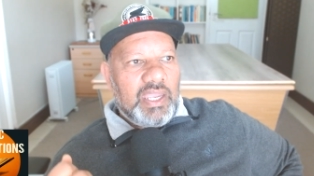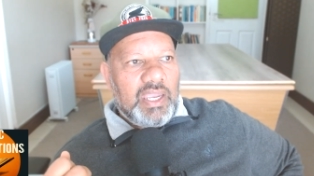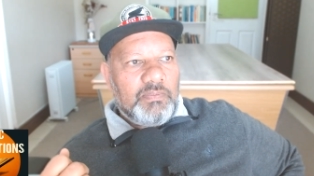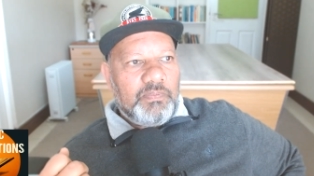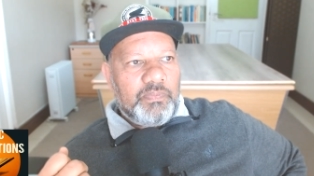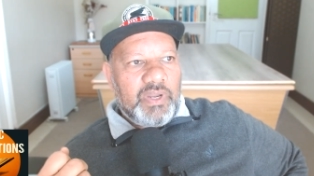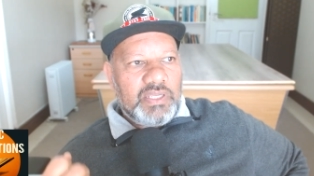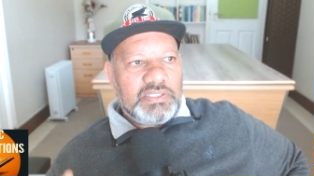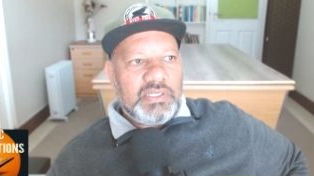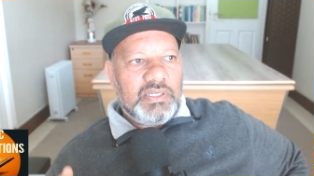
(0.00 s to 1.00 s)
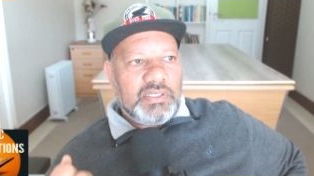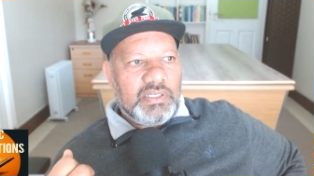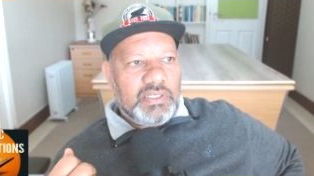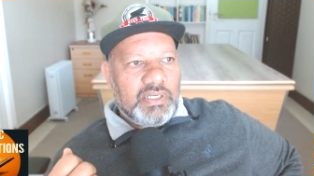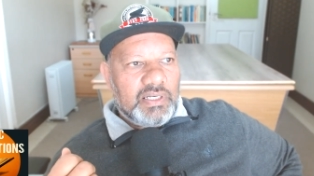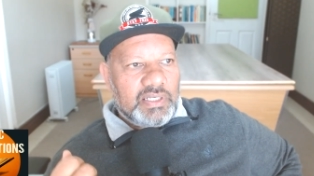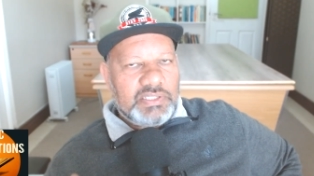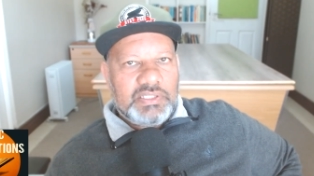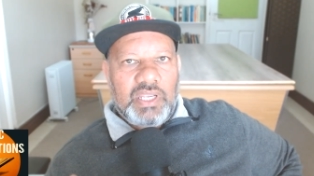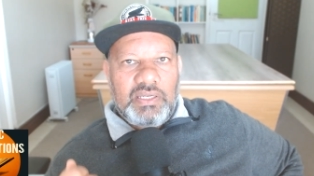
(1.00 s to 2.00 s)
and present
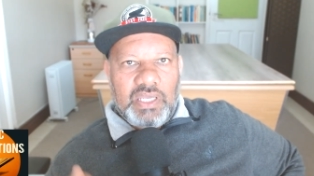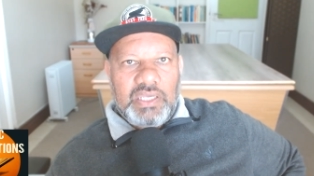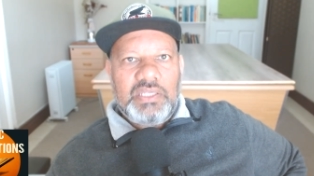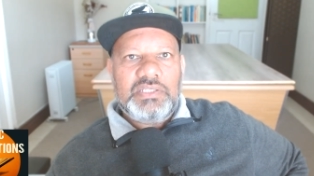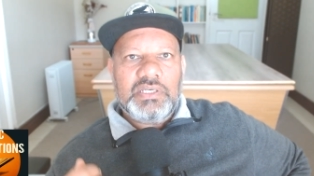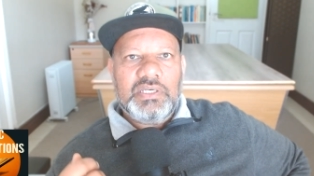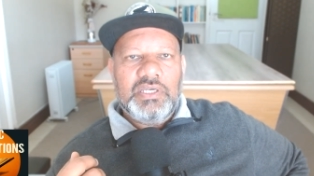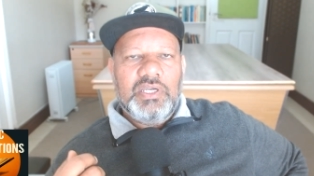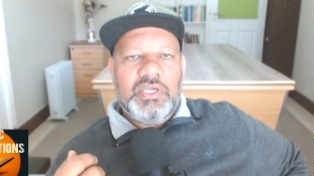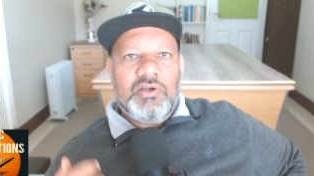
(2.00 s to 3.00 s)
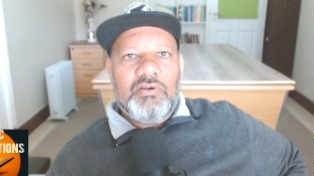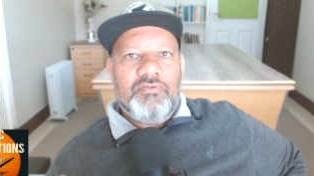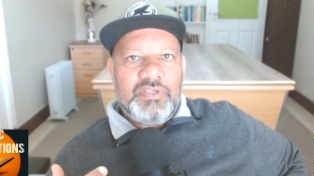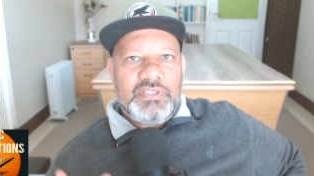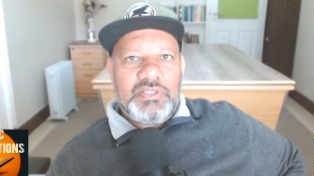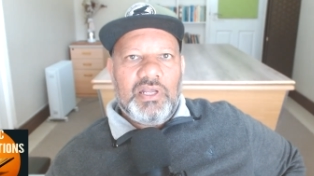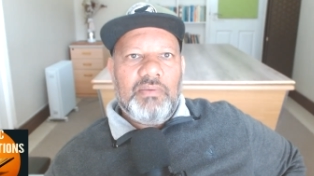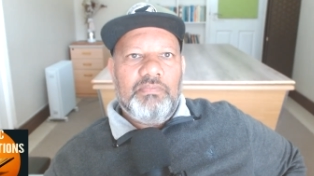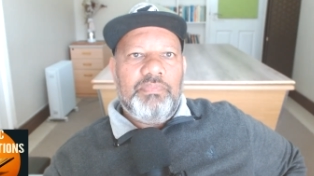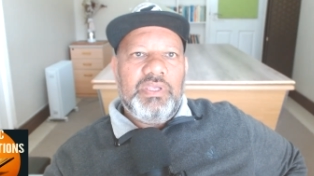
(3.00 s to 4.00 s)
risk and danger of
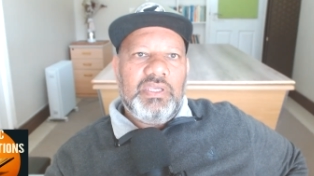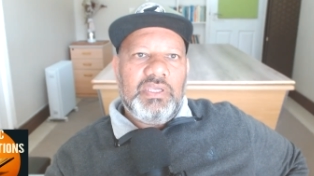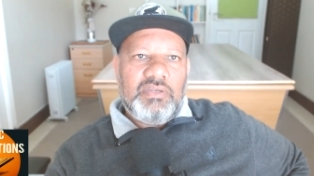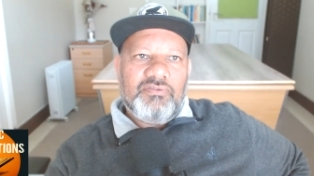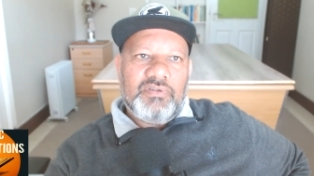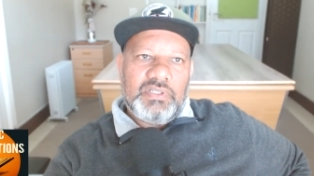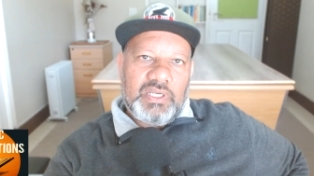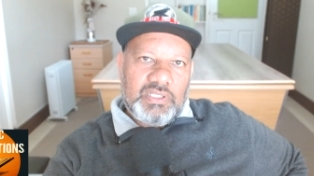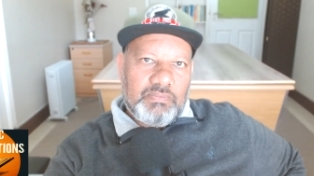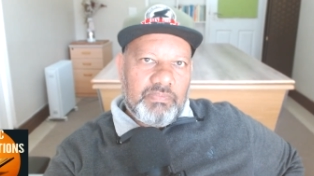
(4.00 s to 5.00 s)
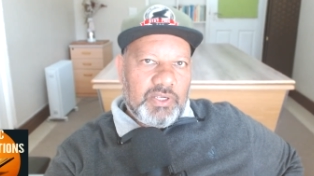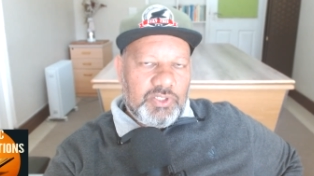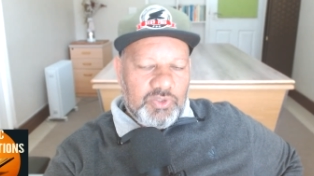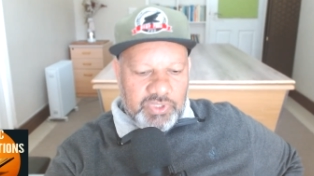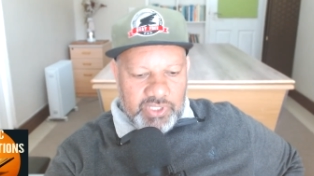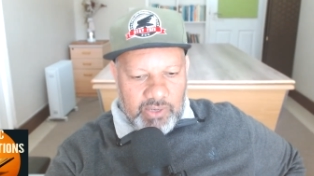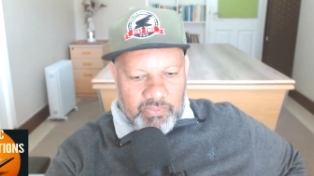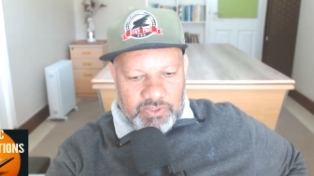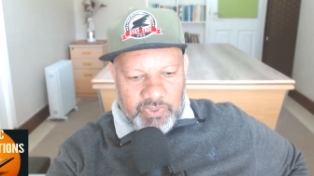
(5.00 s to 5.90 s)
Islam being infiltrated by Jewish rabbis.